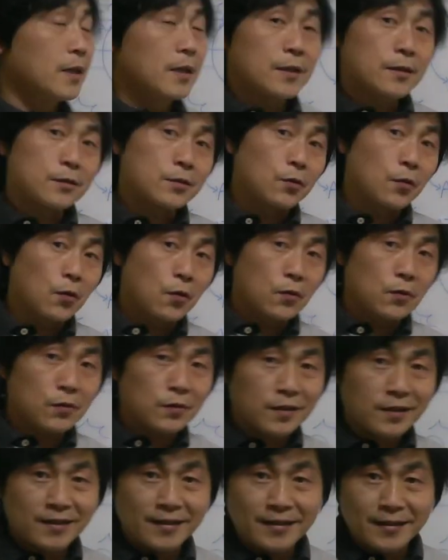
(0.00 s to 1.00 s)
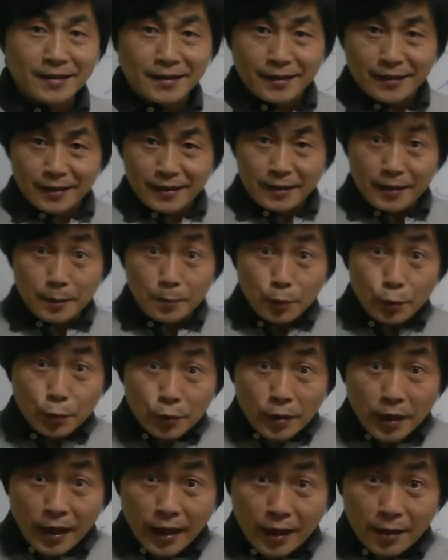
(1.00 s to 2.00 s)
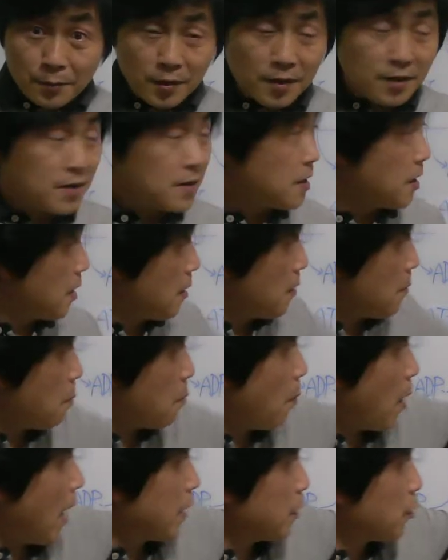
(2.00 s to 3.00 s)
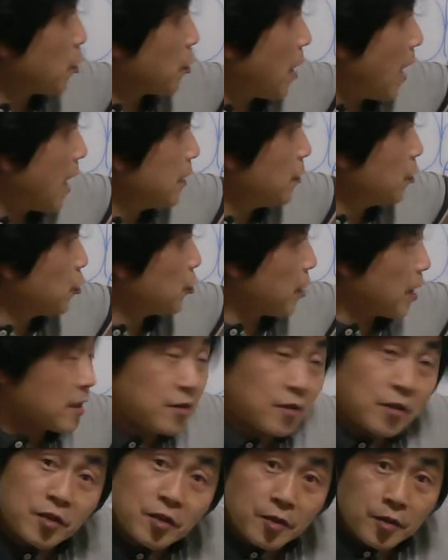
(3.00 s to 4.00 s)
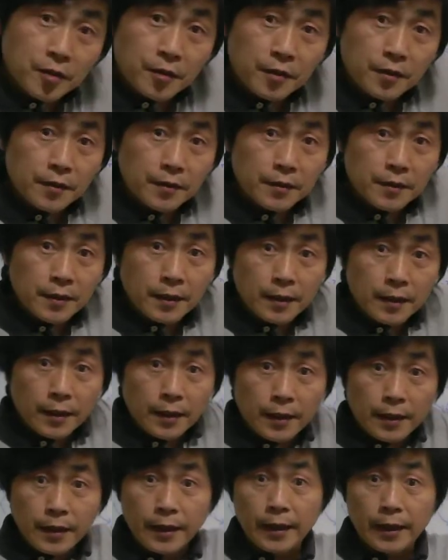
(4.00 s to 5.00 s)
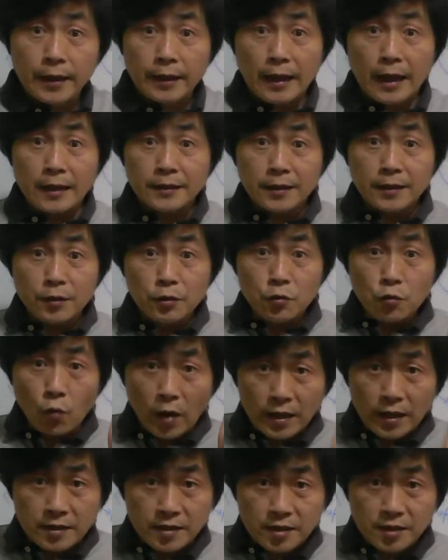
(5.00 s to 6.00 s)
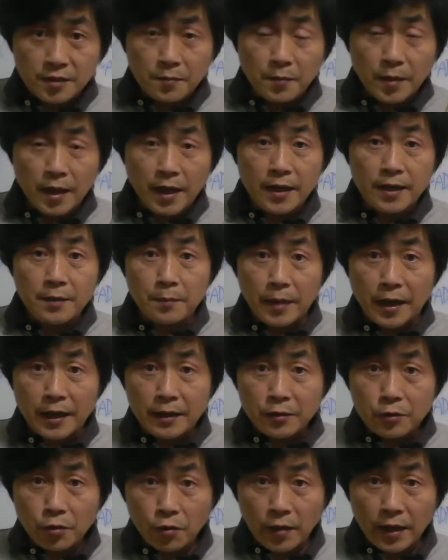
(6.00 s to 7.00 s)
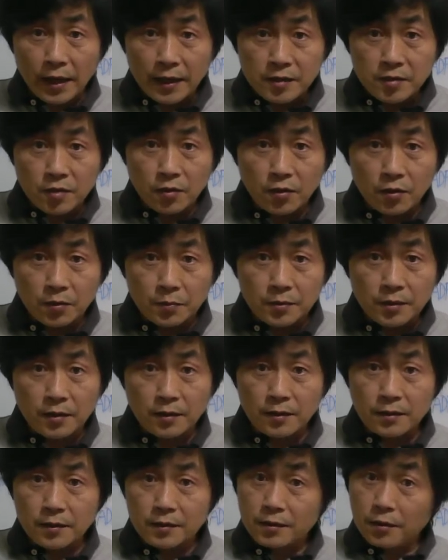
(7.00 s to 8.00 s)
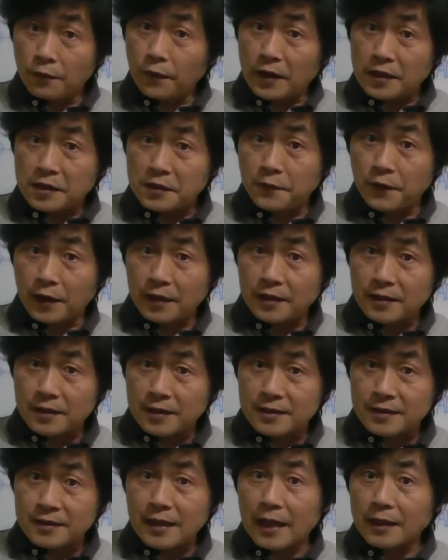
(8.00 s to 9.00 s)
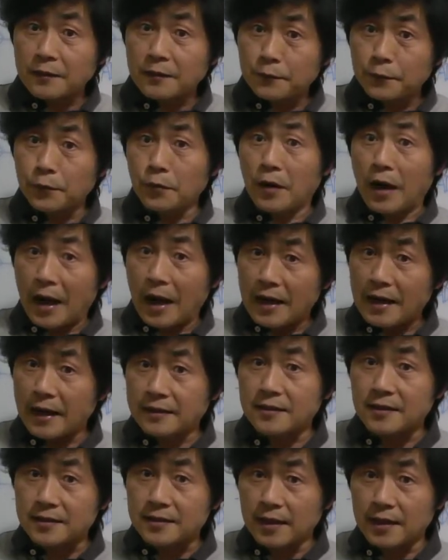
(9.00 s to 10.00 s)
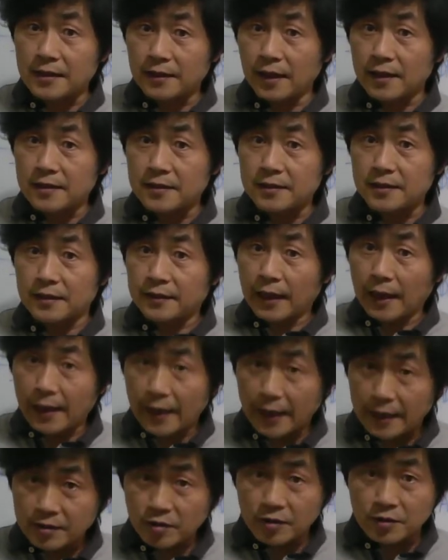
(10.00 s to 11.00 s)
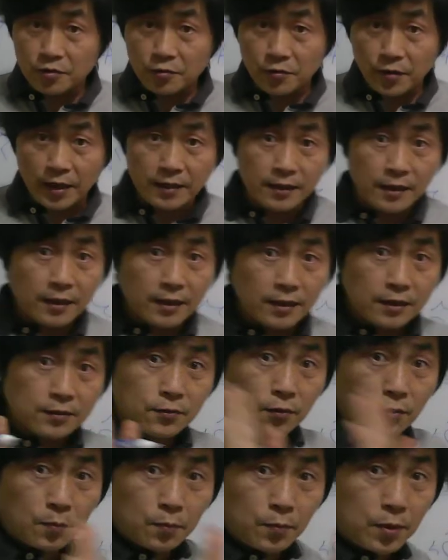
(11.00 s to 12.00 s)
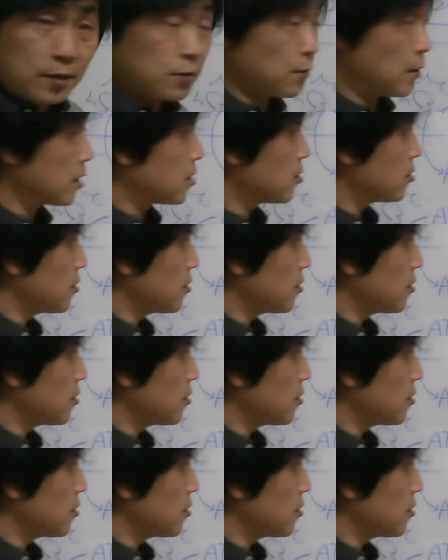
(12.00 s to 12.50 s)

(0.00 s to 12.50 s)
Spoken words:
So if you have mitochondria is here, and I think you watch my micro lecture of the Phosphagen is not for high exercise intensity. That lecture is right. So please watch